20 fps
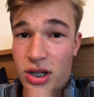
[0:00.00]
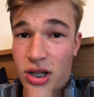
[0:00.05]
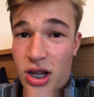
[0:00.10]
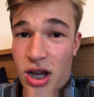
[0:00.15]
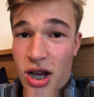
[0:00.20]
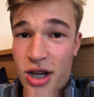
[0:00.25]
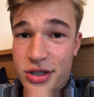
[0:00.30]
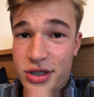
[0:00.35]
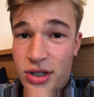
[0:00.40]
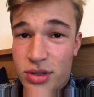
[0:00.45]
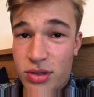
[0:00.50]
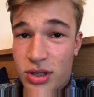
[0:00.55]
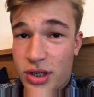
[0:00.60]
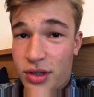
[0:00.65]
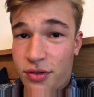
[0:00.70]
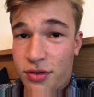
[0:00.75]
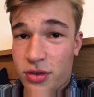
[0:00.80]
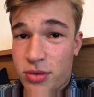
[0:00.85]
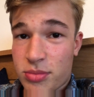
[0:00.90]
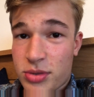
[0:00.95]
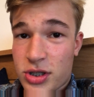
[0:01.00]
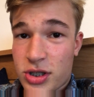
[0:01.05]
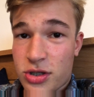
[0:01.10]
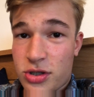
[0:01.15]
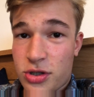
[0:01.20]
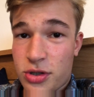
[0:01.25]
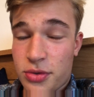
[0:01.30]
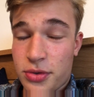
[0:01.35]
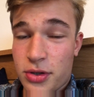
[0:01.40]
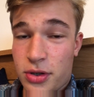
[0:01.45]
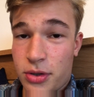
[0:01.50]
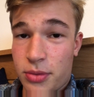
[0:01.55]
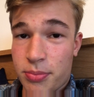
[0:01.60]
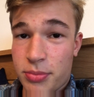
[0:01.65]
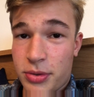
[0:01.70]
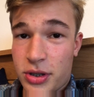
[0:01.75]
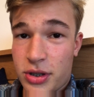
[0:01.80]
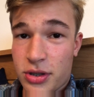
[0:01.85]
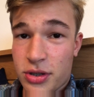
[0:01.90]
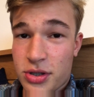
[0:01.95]
I don't like films that are too long
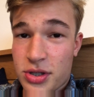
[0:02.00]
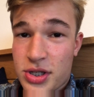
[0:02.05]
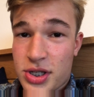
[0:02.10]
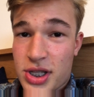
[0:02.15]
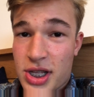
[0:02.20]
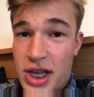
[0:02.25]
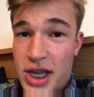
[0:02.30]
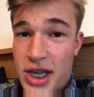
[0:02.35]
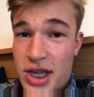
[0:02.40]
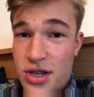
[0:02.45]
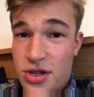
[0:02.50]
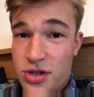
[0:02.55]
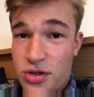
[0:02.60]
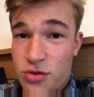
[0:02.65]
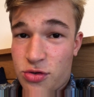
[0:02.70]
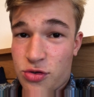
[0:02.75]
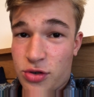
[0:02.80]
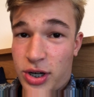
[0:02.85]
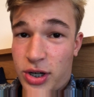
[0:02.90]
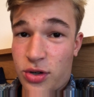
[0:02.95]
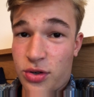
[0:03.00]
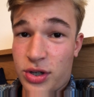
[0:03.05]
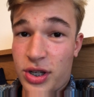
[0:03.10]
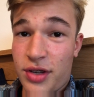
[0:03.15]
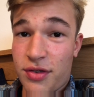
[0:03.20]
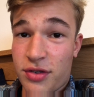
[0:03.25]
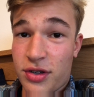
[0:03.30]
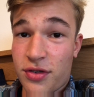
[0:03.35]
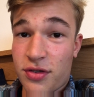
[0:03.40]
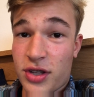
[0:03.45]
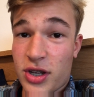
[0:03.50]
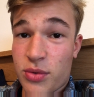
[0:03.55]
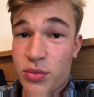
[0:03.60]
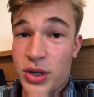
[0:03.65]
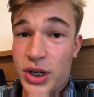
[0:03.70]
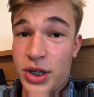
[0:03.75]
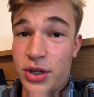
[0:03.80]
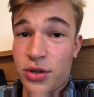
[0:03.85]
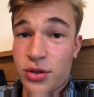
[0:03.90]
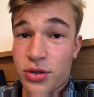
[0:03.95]
because they do drag on, even if they're
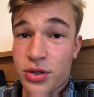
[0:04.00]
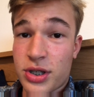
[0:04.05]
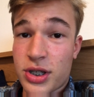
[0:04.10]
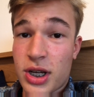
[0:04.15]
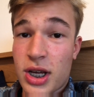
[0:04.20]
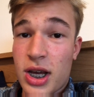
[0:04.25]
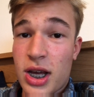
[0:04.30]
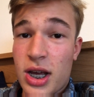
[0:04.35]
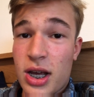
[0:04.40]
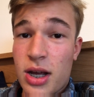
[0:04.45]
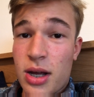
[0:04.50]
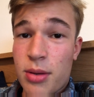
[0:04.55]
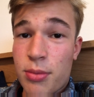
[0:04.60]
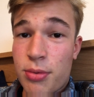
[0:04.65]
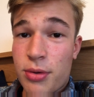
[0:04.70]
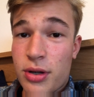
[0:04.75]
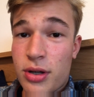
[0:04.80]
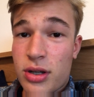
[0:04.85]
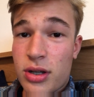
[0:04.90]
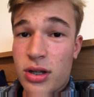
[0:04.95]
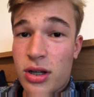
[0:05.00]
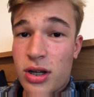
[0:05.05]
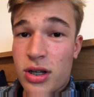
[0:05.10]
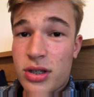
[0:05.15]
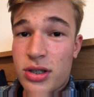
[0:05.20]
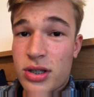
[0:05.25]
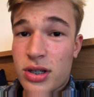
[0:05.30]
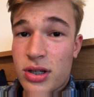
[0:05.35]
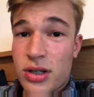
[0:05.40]
really good. But I